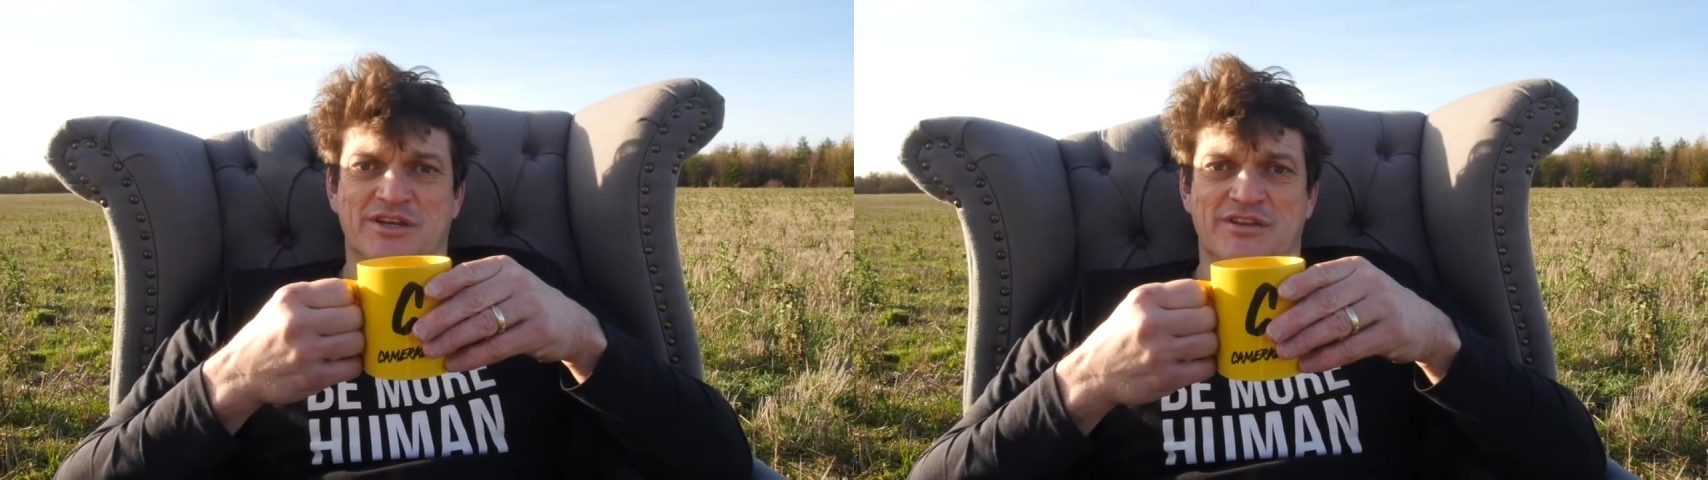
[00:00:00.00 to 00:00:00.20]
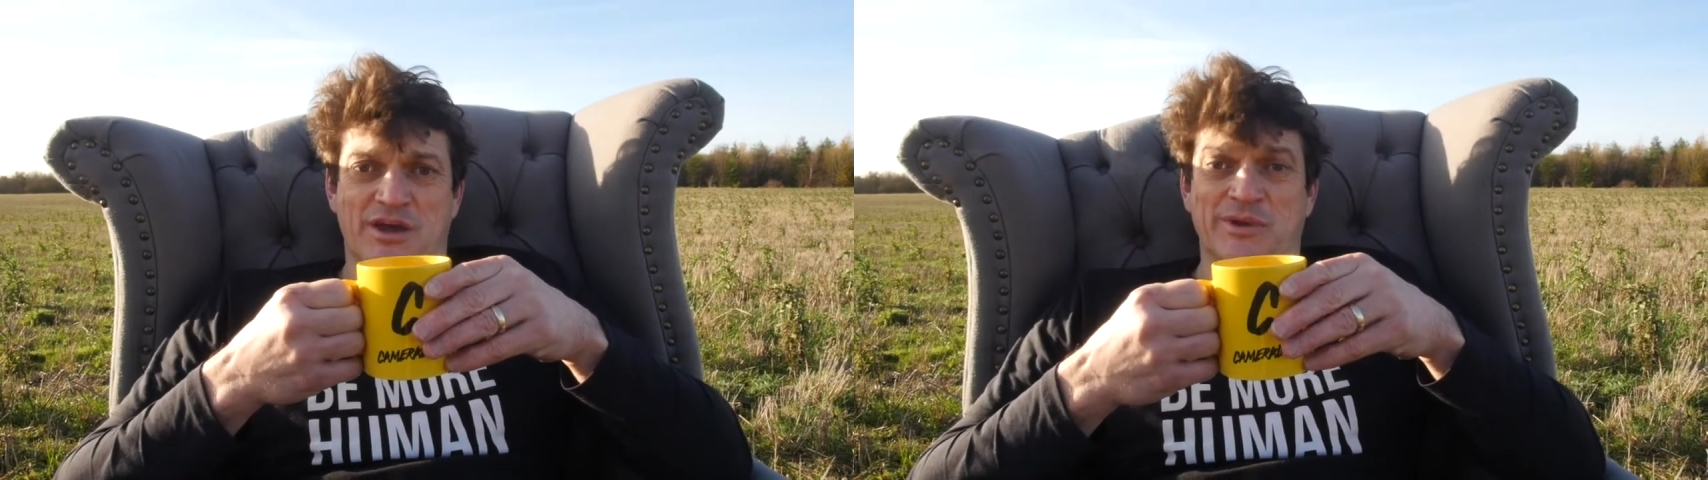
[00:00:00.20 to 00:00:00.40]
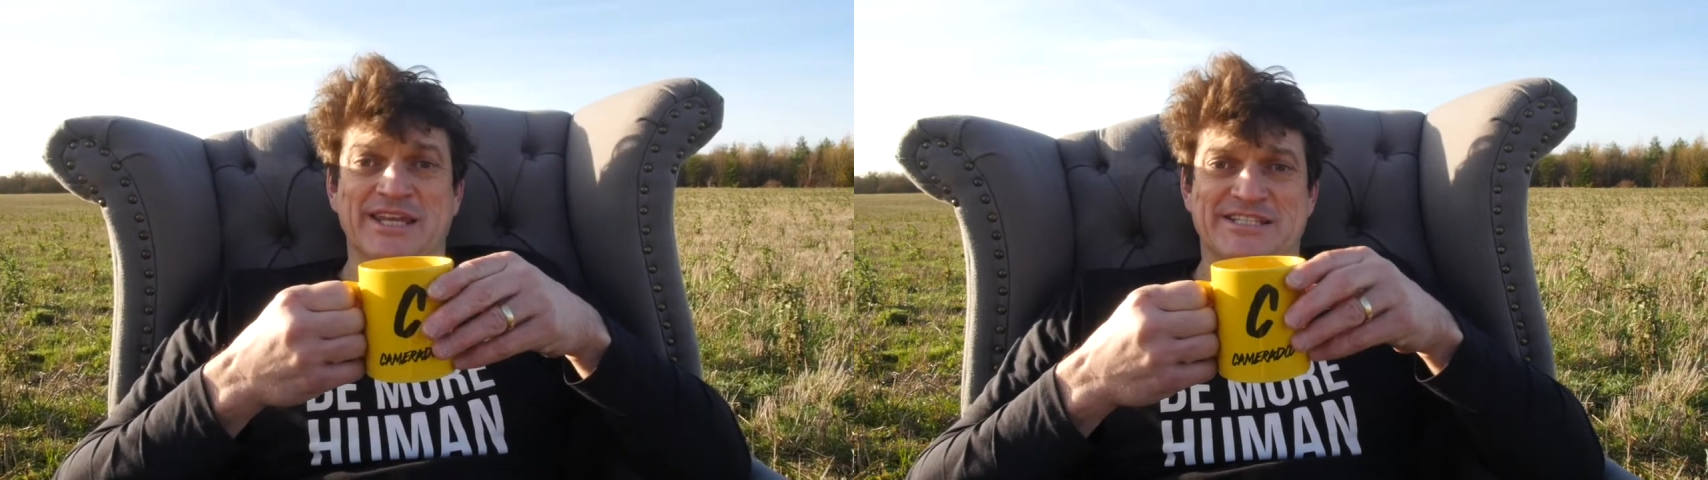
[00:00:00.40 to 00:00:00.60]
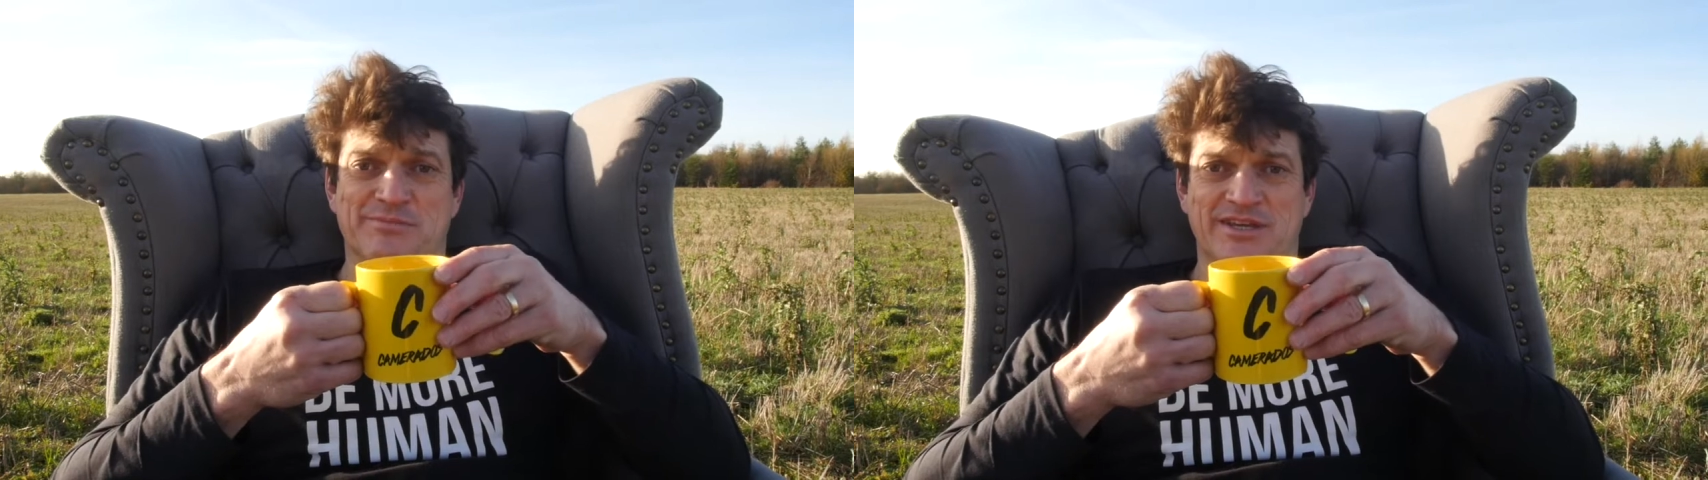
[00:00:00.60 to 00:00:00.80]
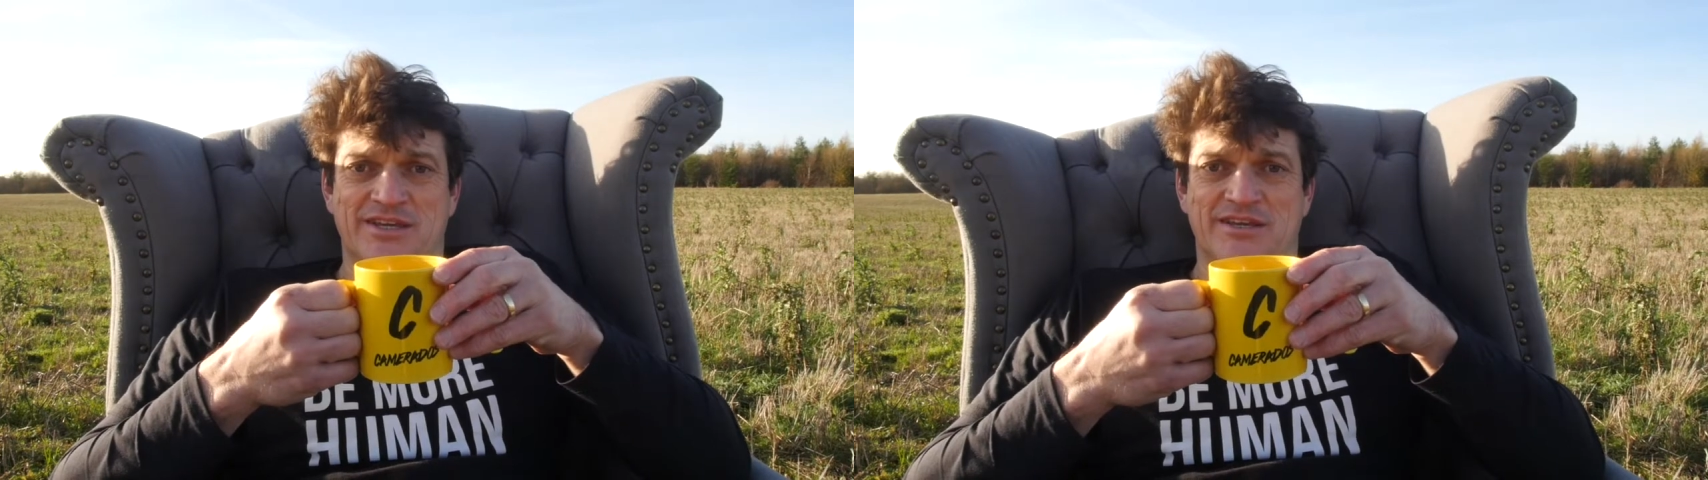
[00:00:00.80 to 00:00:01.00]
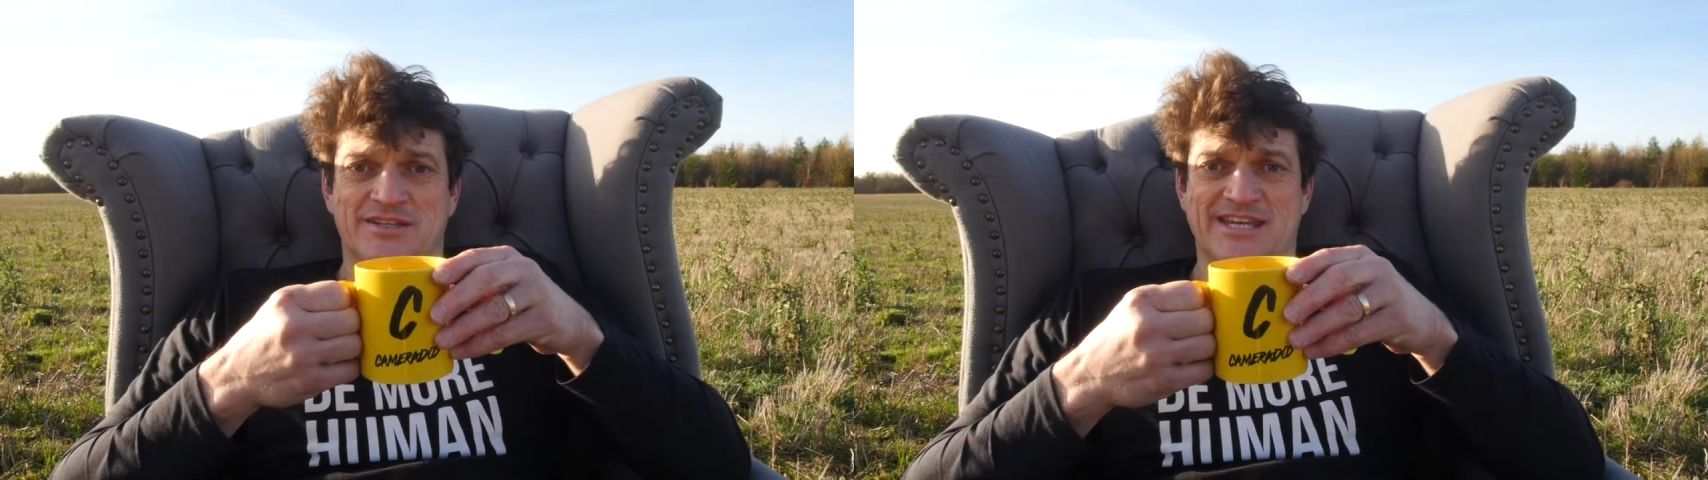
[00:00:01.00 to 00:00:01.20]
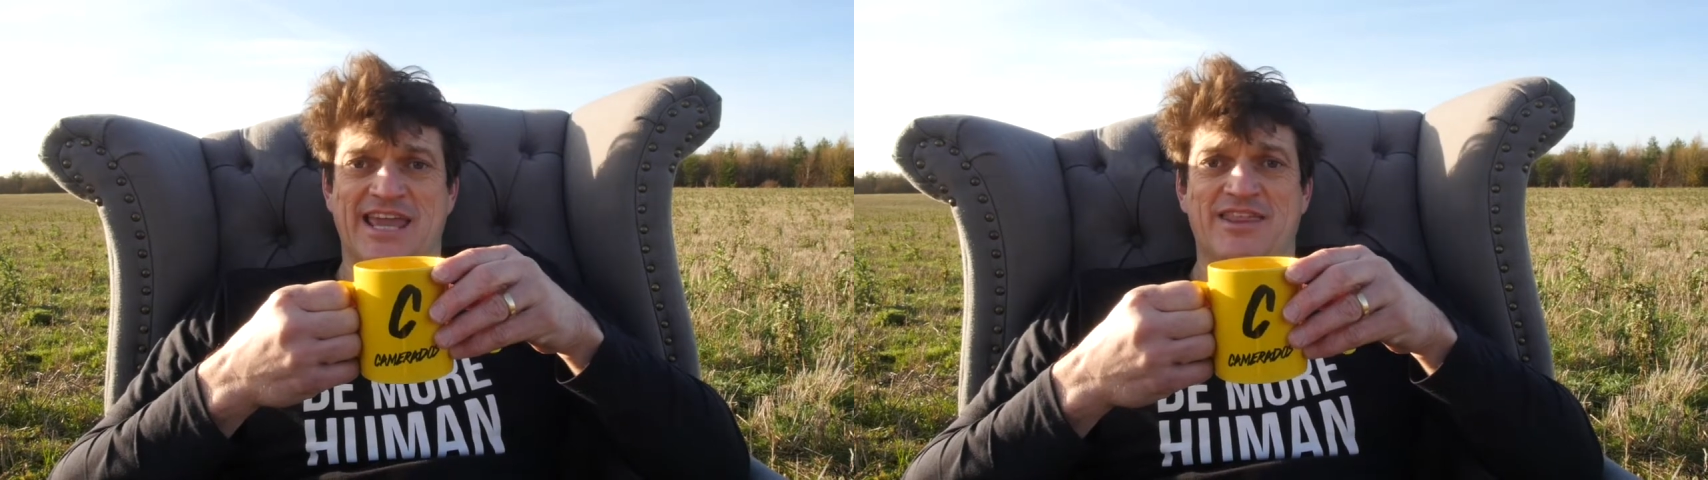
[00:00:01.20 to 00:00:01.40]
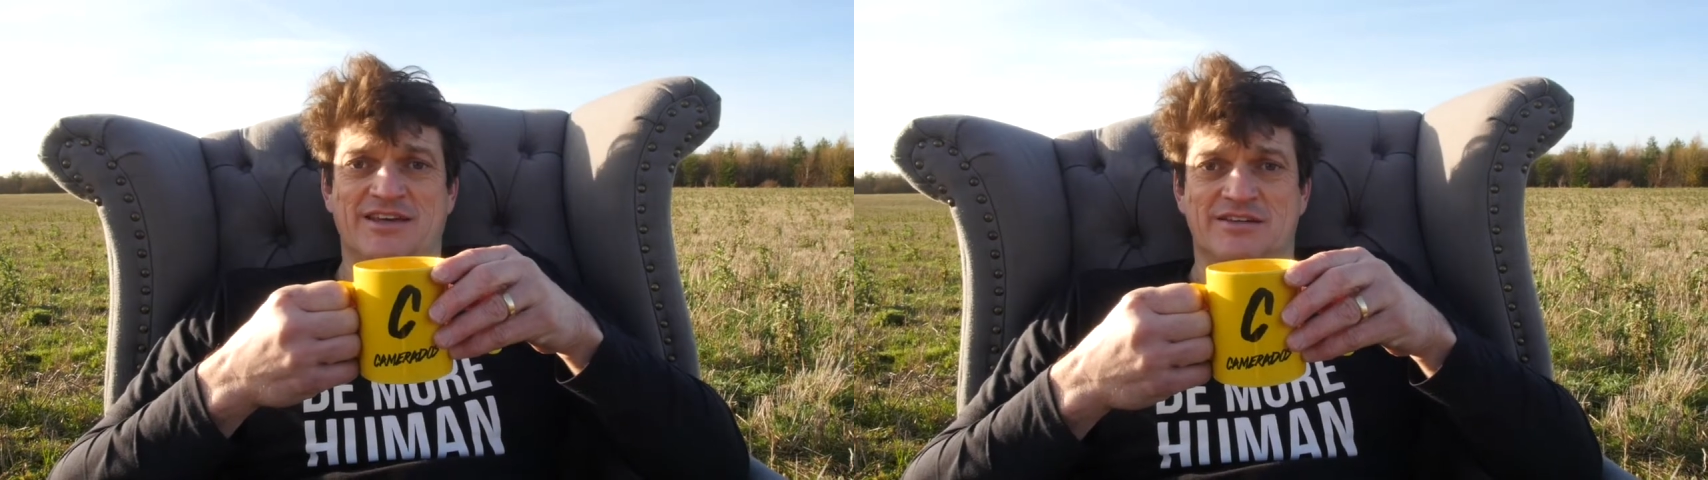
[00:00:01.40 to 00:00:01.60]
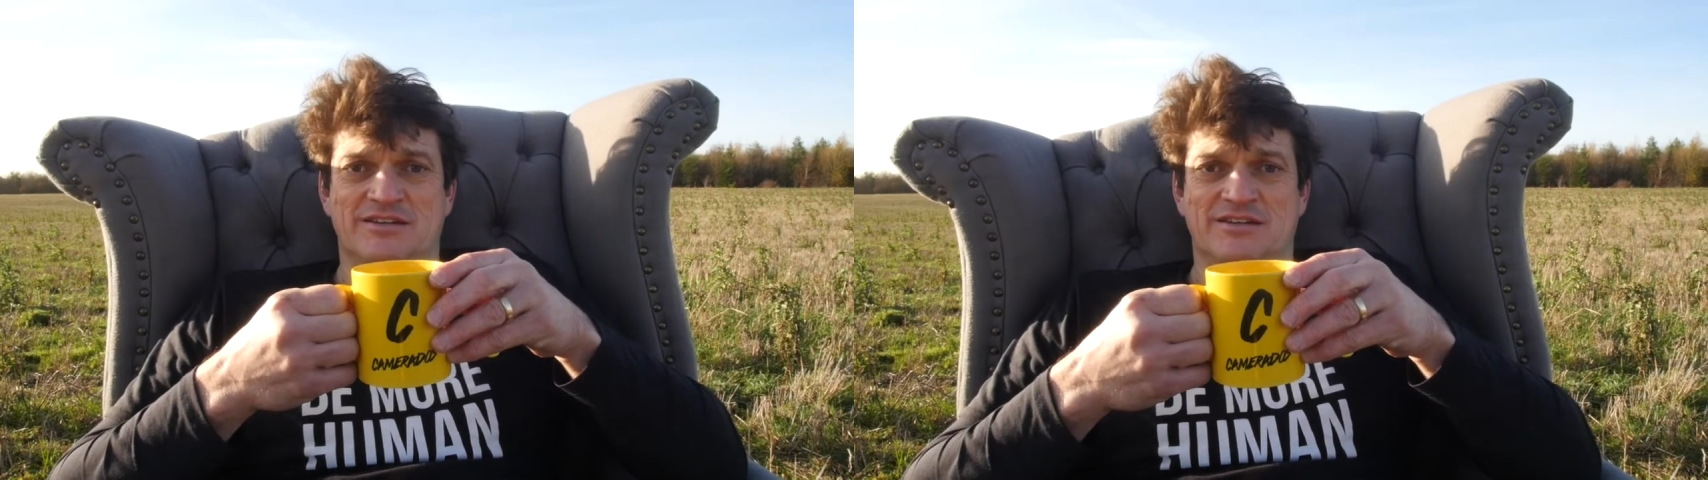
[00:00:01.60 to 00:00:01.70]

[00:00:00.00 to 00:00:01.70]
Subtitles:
that we need to be together.